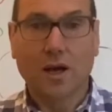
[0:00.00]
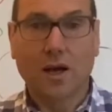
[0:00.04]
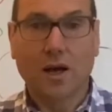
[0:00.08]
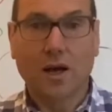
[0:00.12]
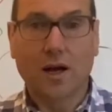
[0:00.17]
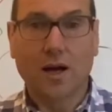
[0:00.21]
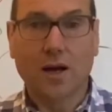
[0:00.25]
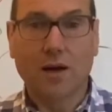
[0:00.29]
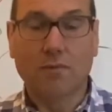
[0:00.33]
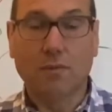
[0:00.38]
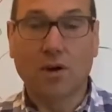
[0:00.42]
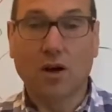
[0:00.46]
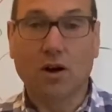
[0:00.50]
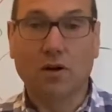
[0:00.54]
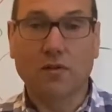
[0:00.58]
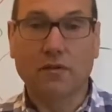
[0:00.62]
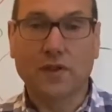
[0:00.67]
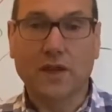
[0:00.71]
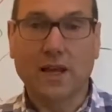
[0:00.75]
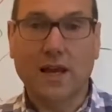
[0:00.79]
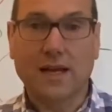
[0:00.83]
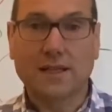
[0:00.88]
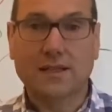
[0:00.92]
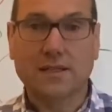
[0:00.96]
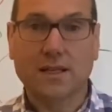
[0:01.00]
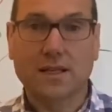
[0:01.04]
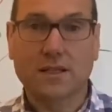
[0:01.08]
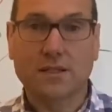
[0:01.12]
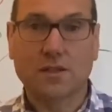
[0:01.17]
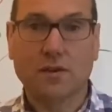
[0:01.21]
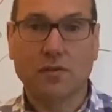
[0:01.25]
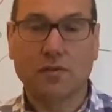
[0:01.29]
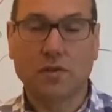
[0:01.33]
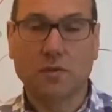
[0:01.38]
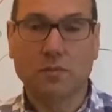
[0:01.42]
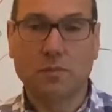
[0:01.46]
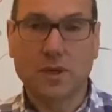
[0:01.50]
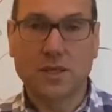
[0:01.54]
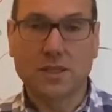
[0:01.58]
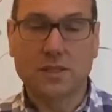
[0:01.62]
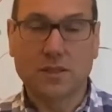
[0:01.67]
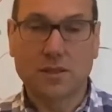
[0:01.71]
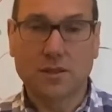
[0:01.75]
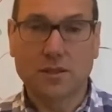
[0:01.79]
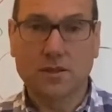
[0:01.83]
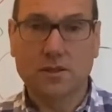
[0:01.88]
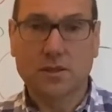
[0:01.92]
of the assets of the business.